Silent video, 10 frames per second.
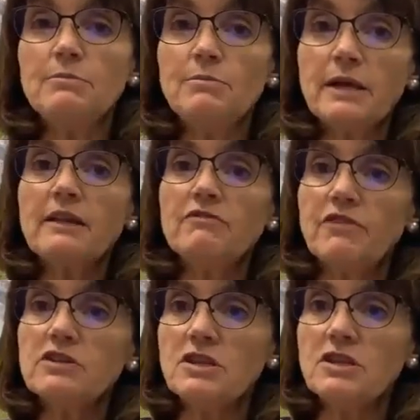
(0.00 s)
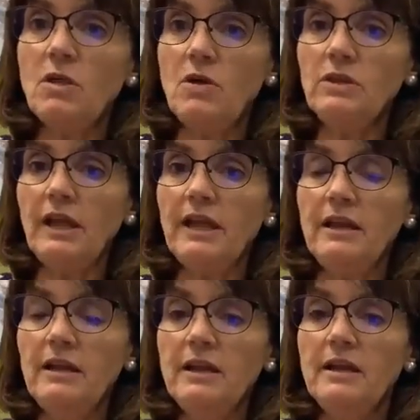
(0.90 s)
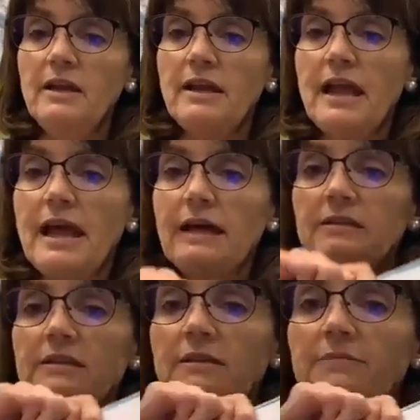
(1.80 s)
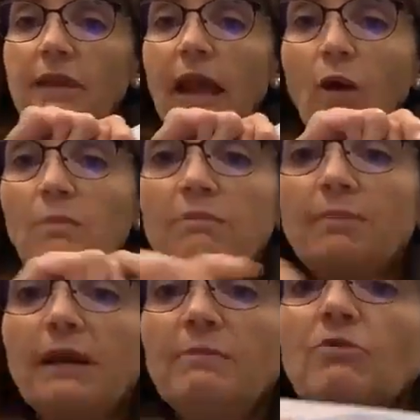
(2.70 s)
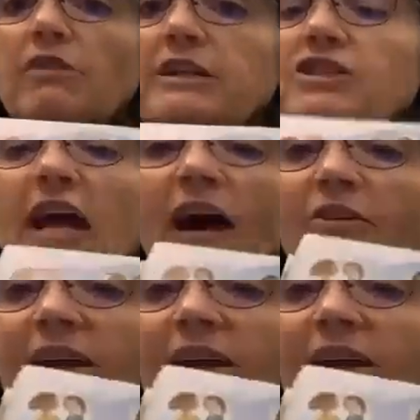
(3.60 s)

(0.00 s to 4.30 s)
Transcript: but can feel so lonely. And helping people reach out